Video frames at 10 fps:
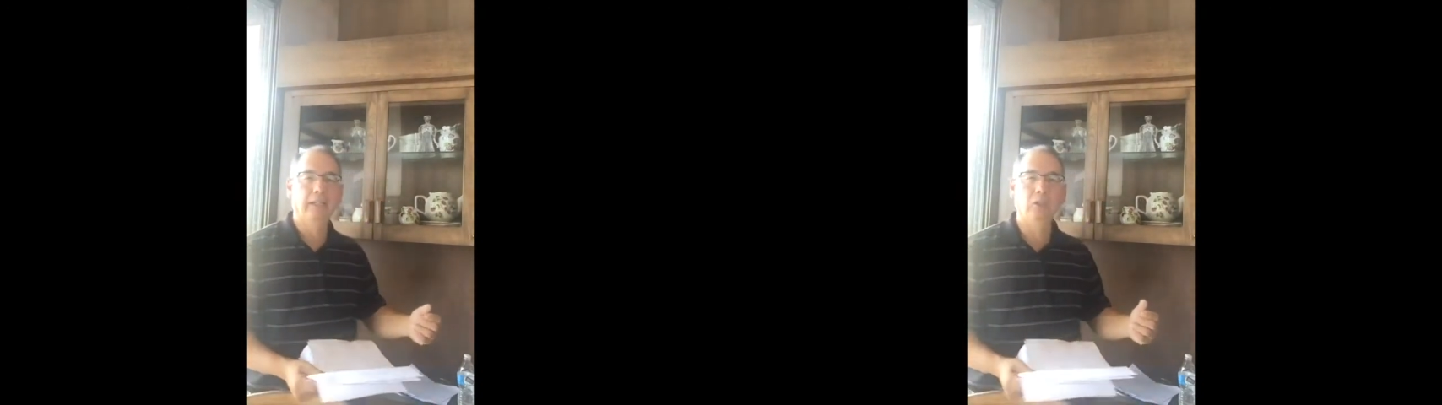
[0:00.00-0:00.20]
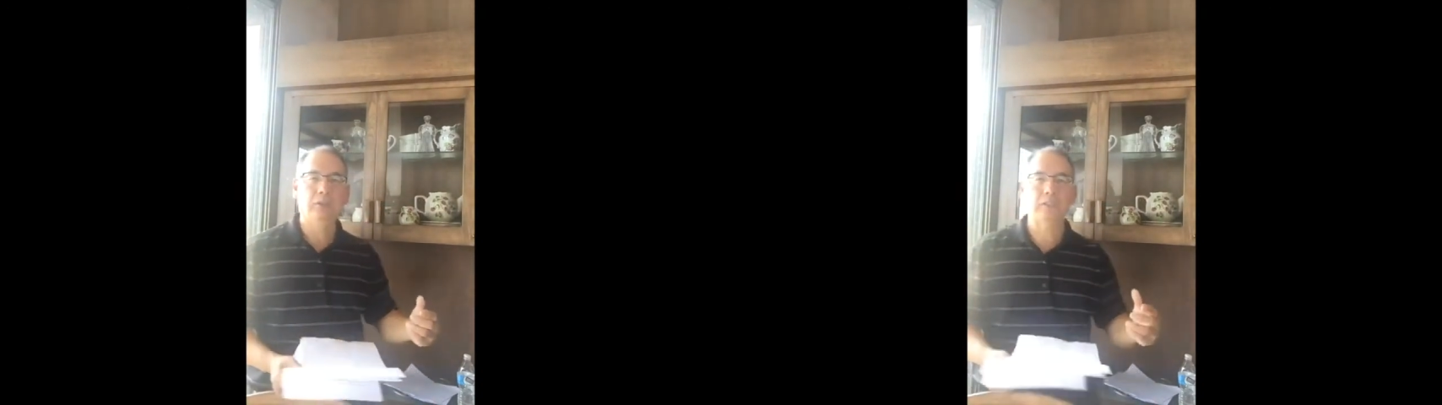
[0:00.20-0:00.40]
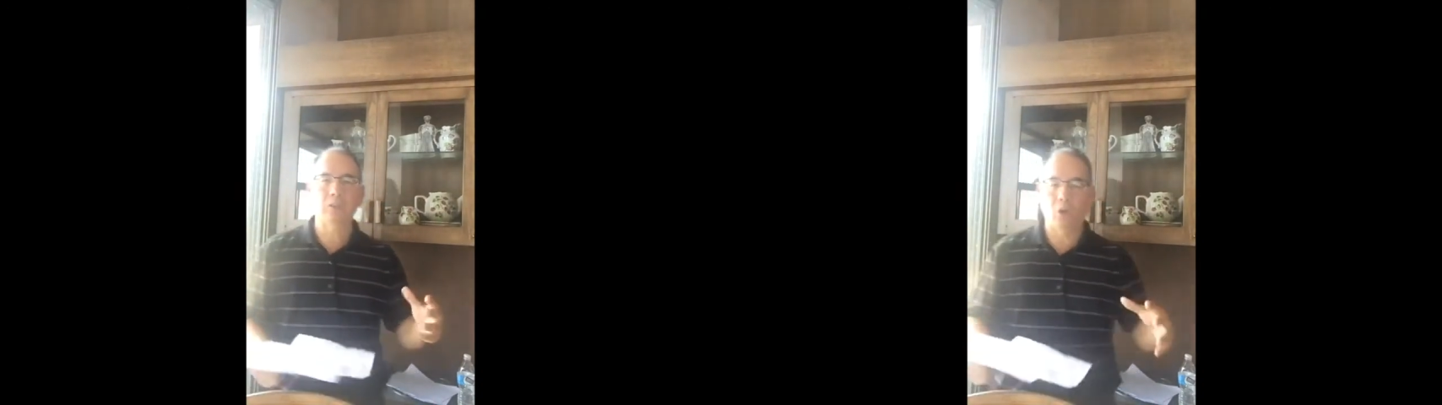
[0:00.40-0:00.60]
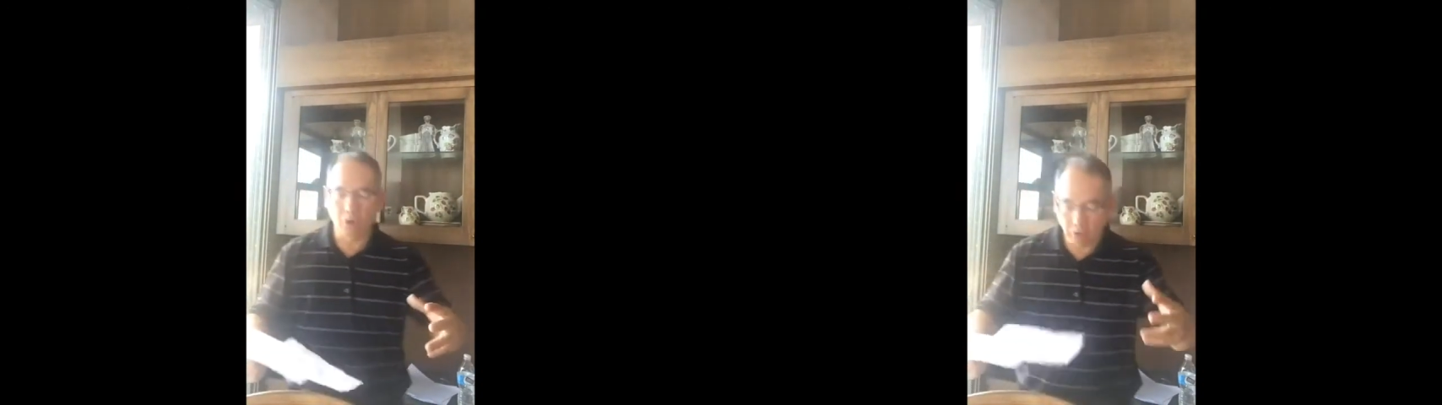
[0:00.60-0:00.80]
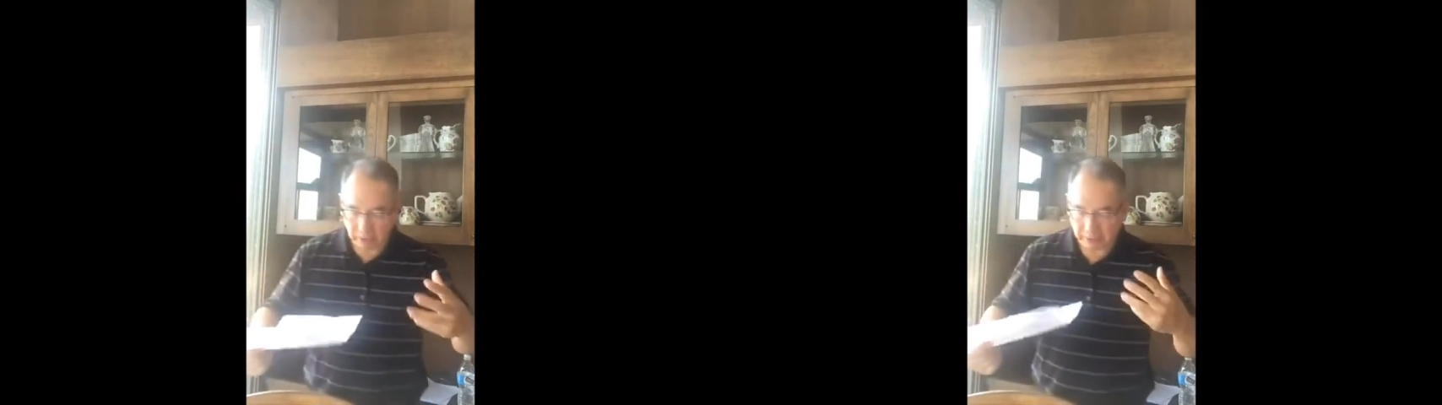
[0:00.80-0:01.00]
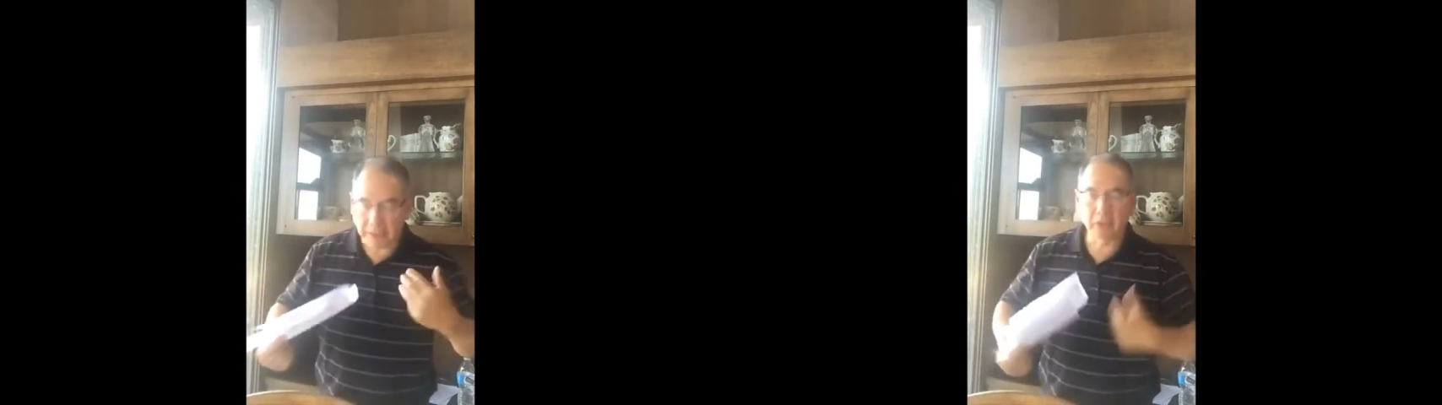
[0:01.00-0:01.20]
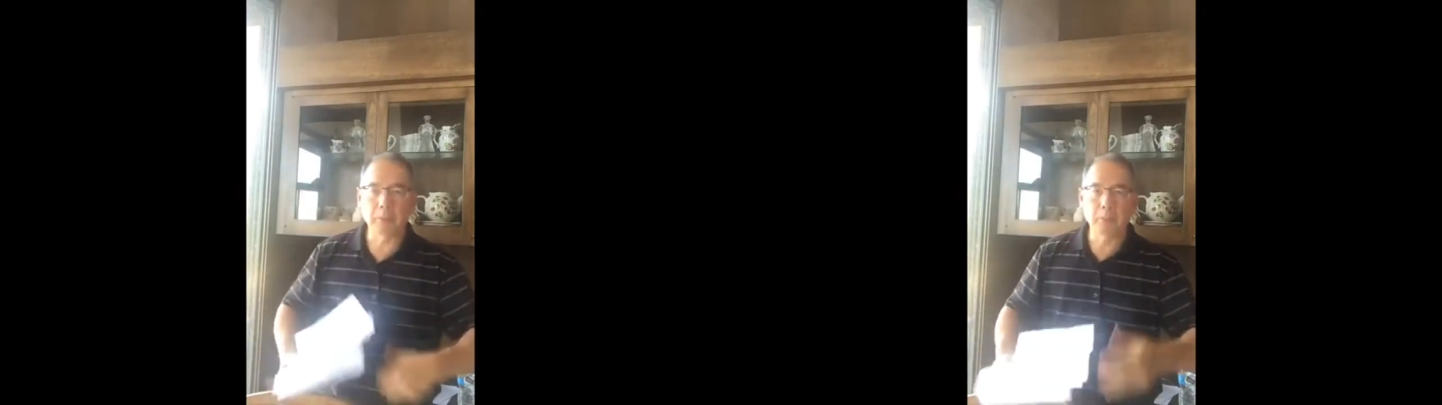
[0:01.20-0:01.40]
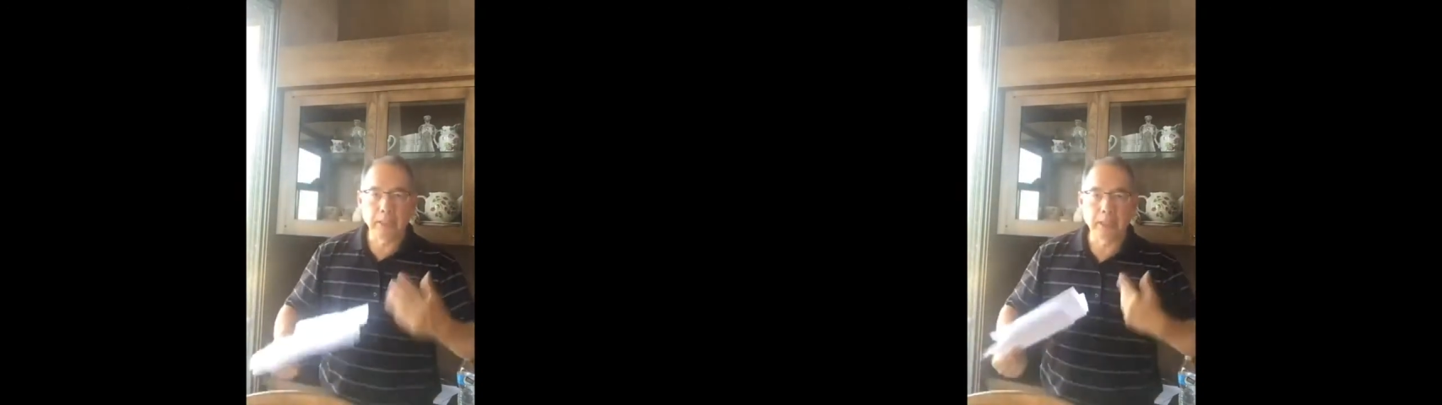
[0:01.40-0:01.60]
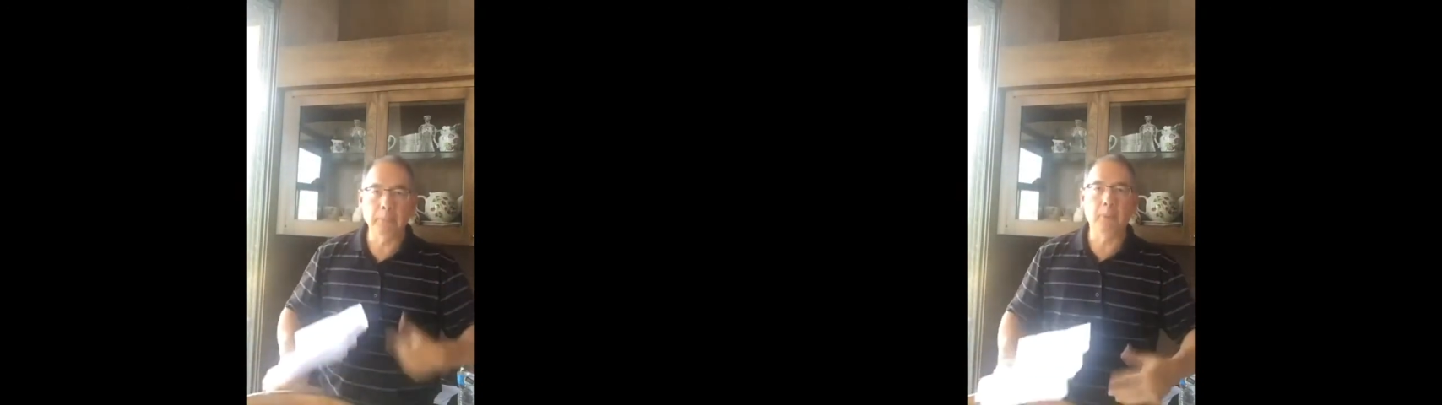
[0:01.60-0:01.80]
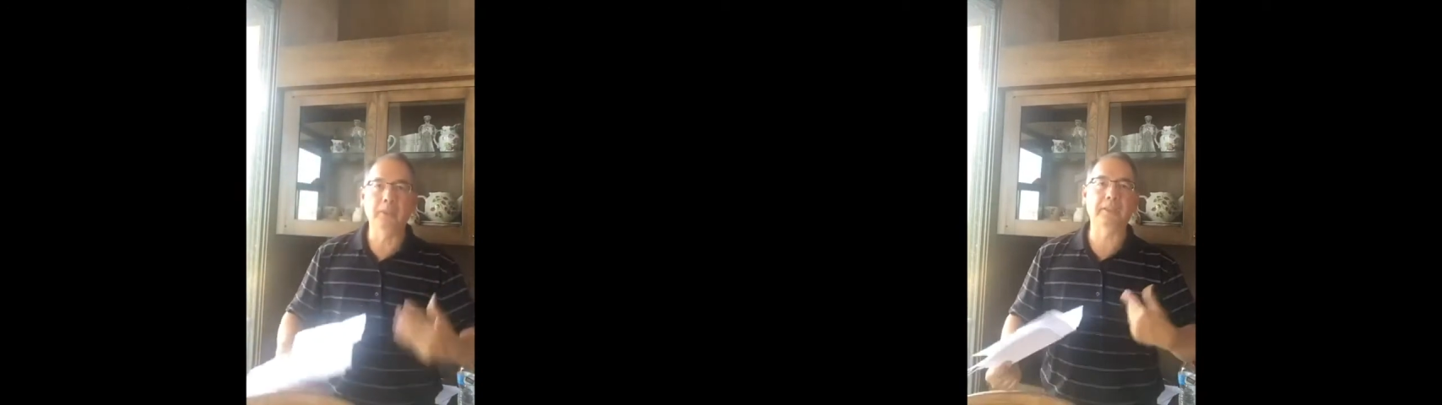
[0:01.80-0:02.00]
you know, this is all the inner, inner
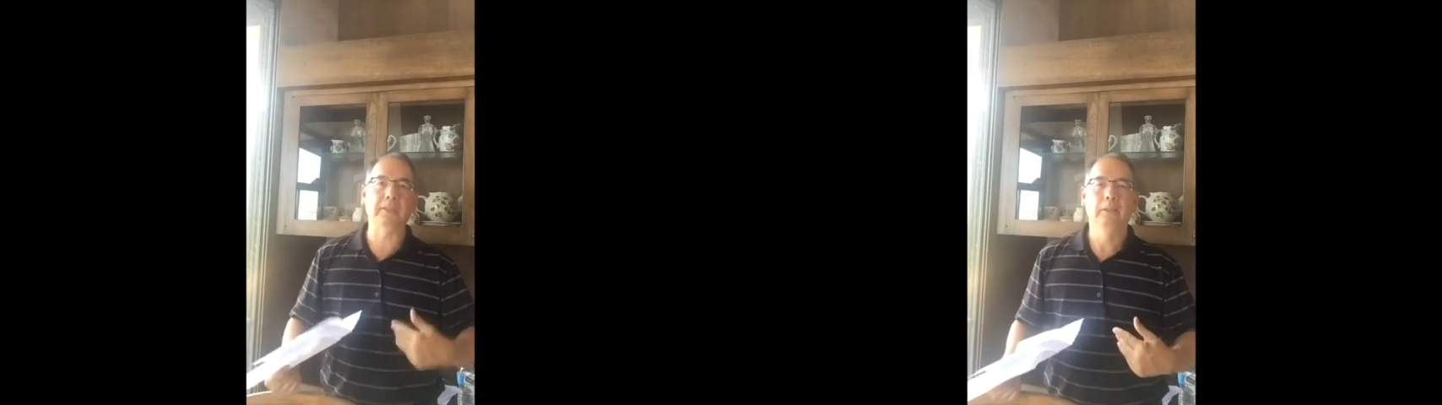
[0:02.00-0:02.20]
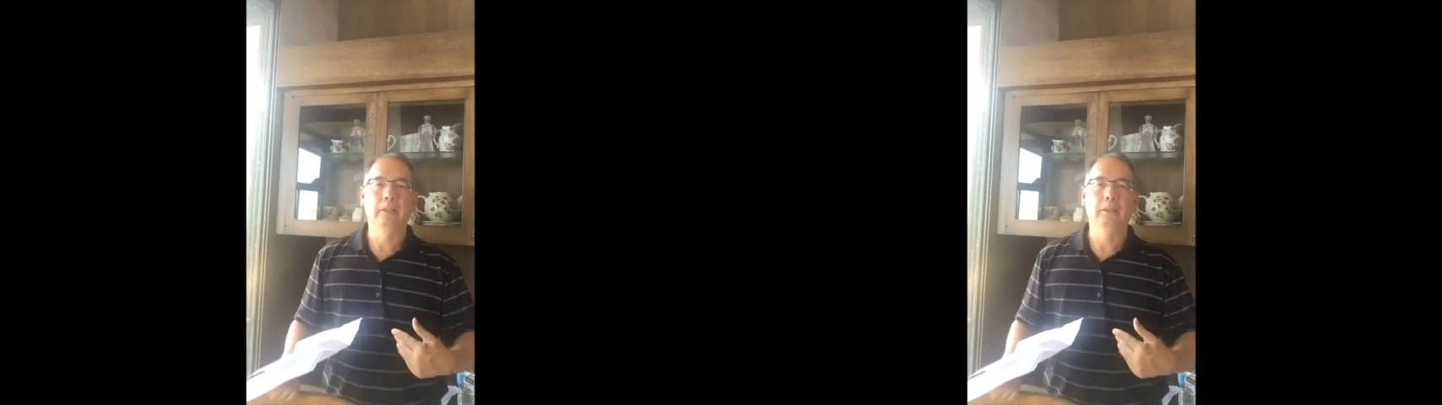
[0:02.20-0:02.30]
person.